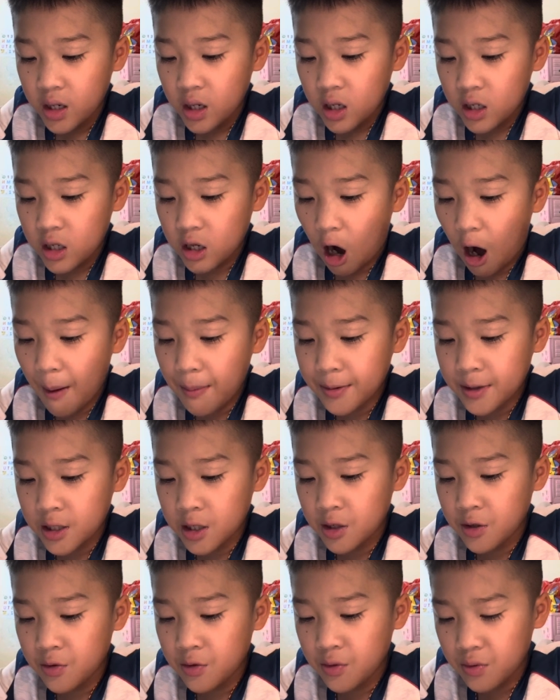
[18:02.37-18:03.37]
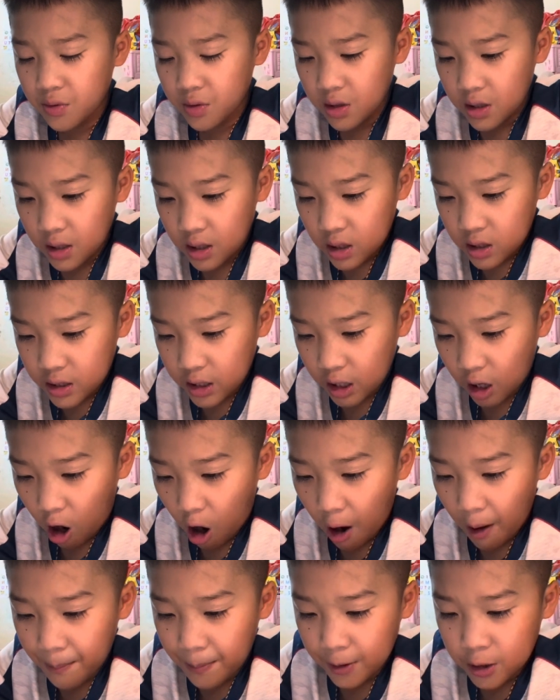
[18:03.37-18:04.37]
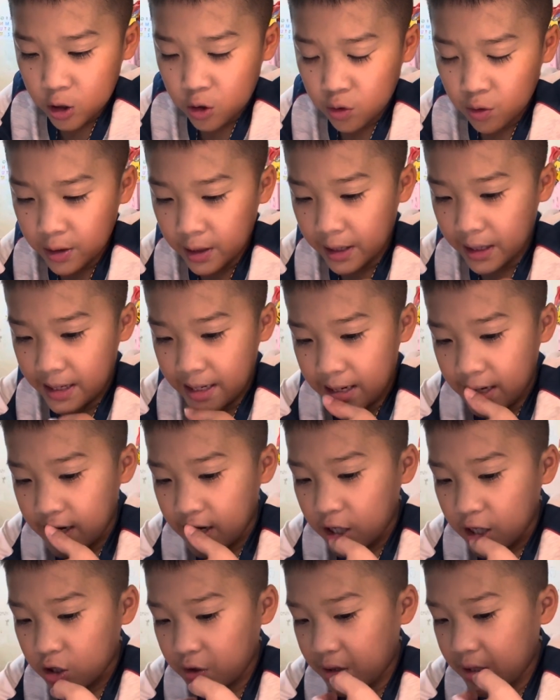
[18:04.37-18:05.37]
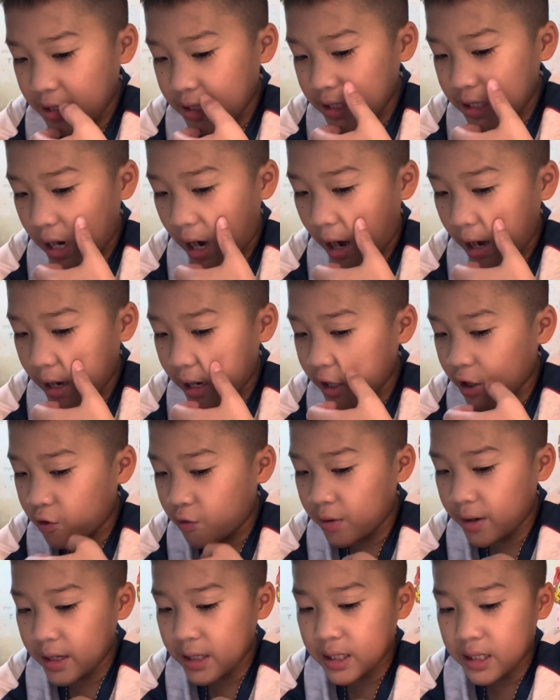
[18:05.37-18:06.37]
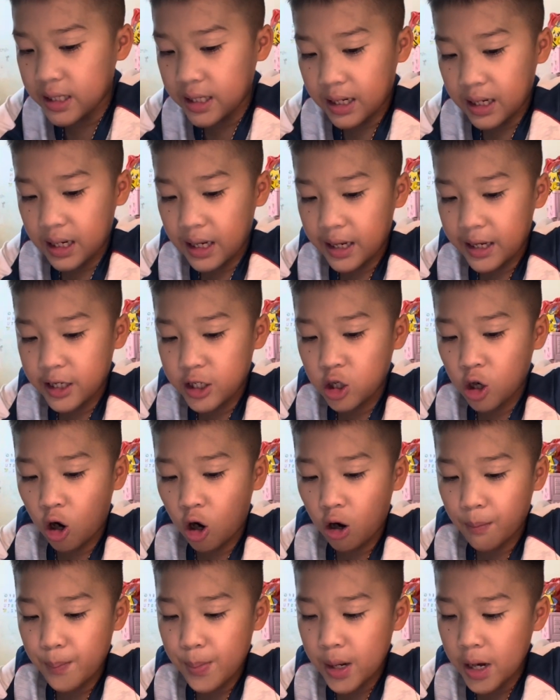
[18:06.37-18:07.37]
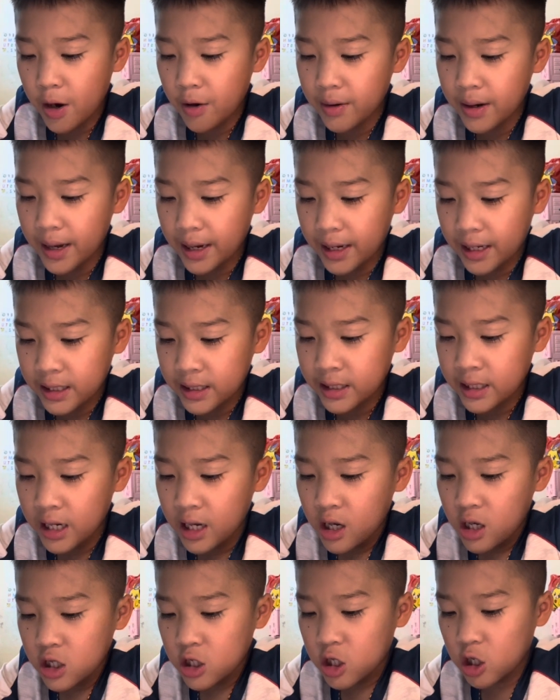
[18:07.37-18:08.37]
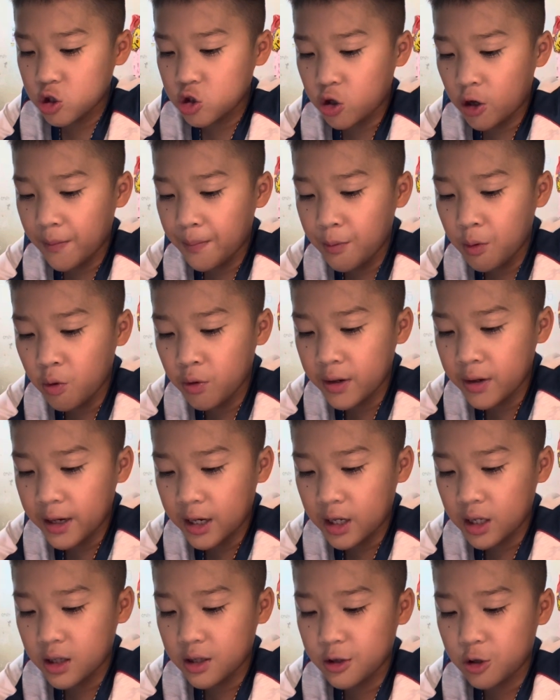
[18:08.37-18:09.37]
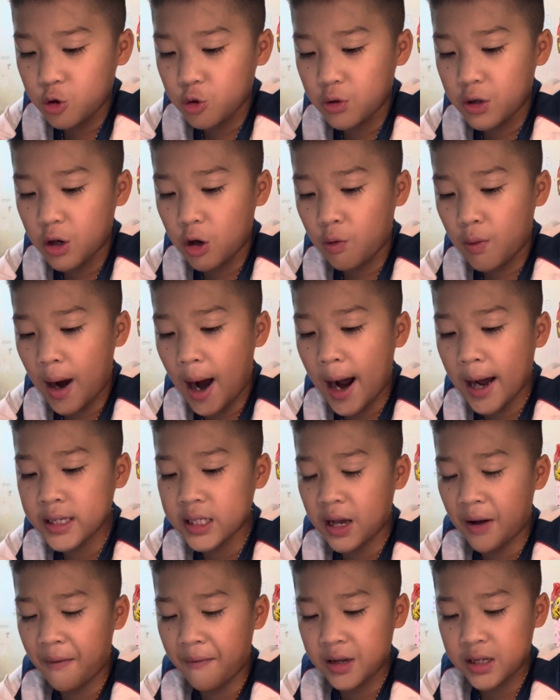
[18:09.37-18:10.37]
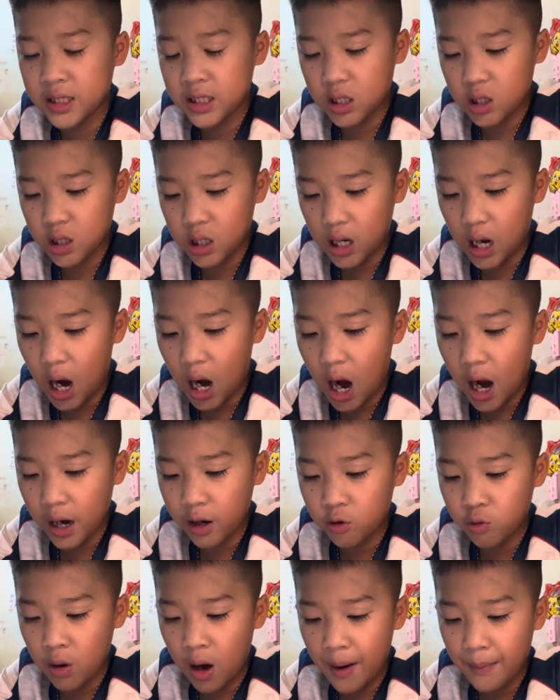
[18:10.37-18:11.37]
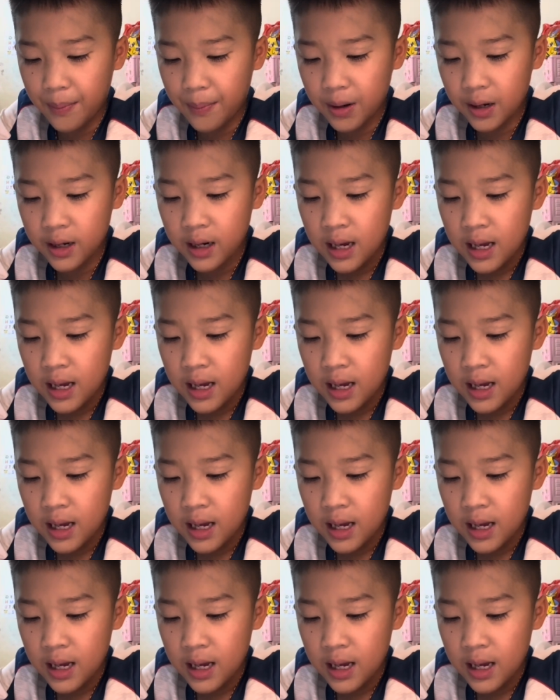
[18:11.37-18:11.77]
the opportunity to design increasingly tall buildings, contributing to the rise of the skyscraper.